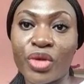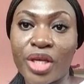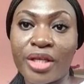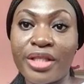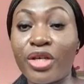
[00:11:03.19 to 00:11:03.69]

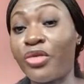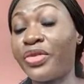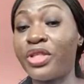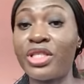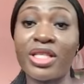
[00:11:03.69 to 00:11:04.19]
Okay,
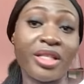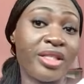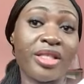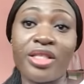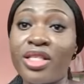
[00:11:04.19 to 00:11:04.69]

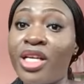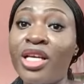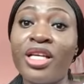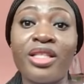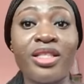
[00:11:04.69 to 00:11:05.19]

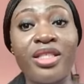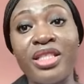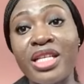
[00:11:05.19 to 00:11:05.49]
the